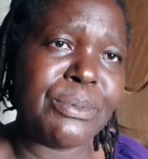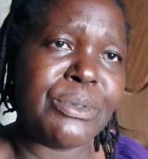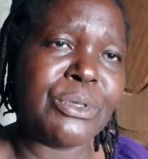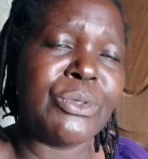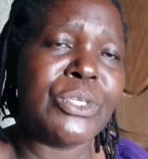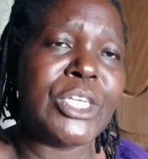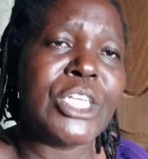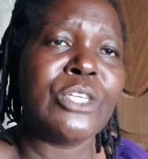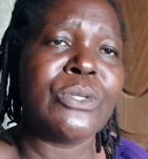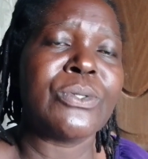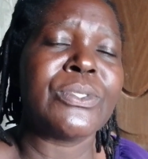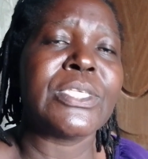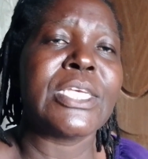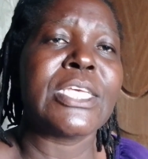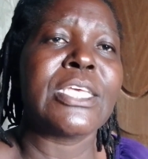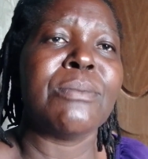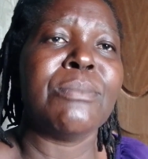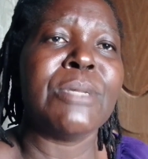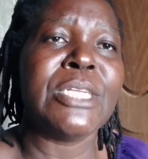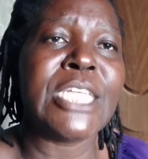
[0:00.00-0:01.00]
You need to
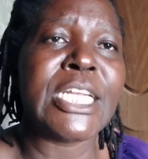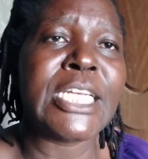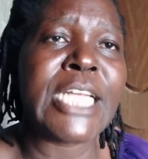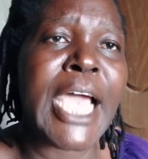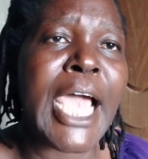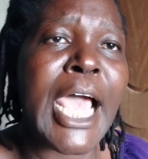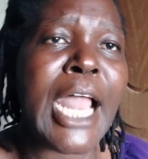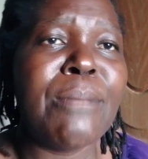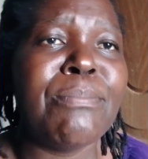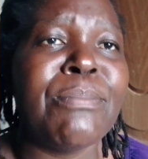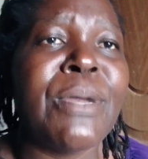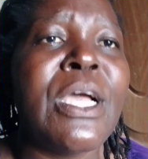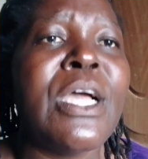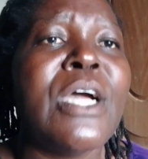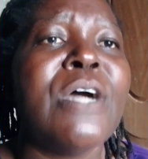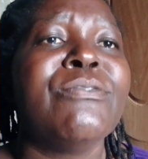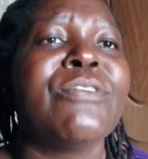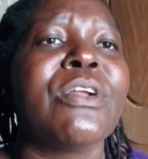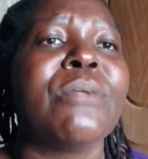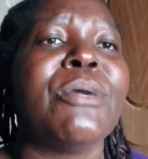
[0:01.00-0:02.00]
seek immediate help
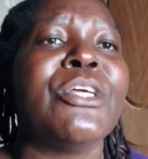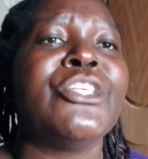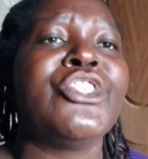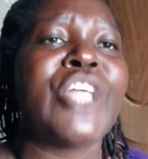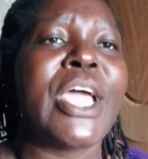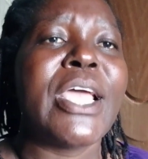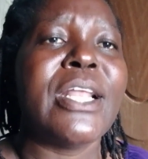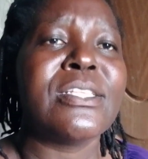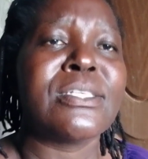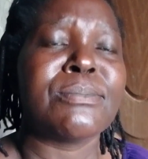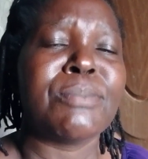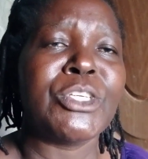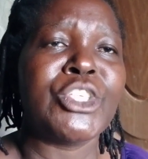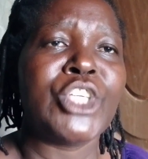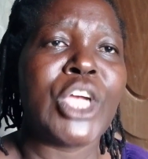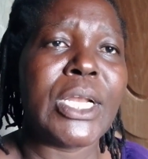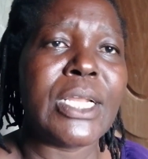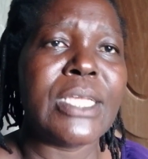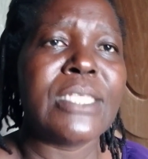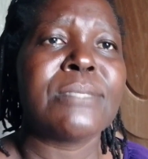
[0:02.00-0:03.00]
from a child
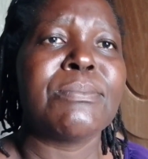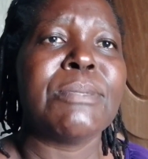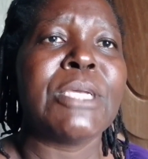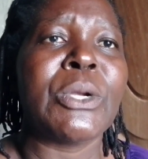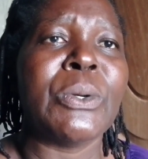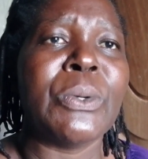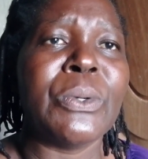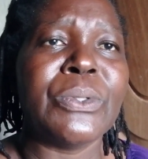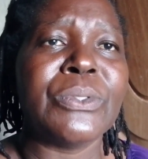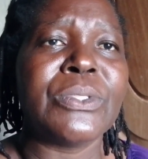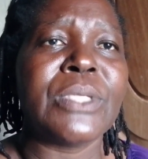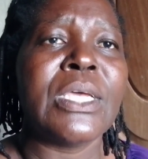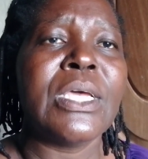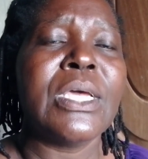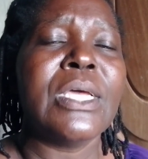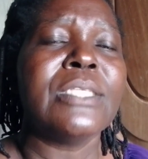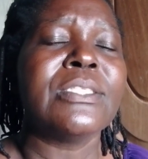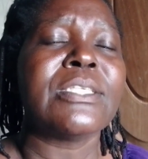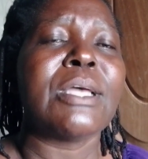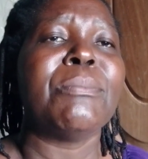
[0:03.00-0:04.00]
specialist, because
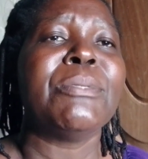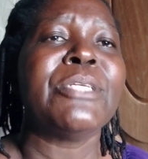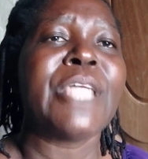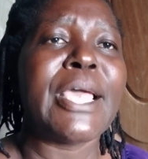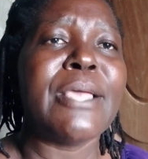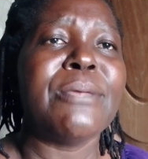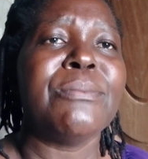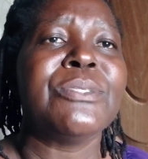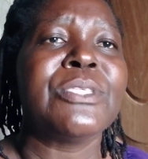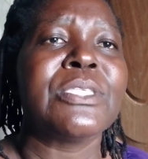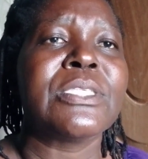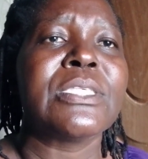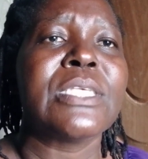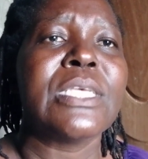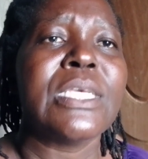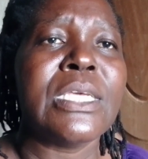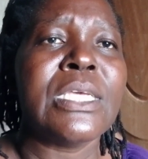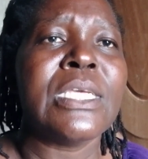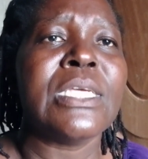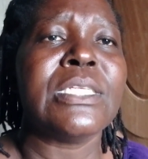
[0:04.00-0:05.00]
sometimes
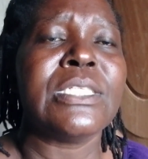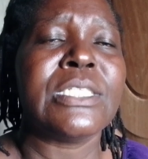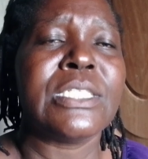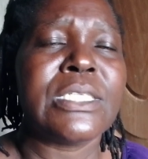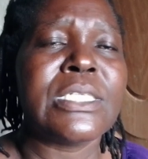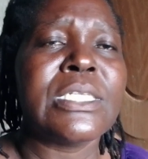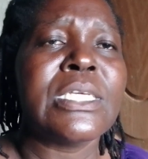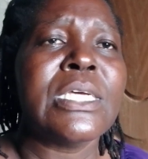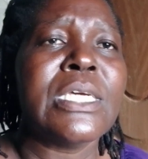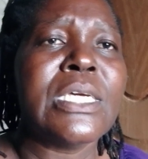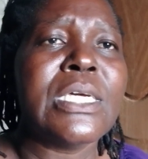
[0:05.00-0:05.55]
it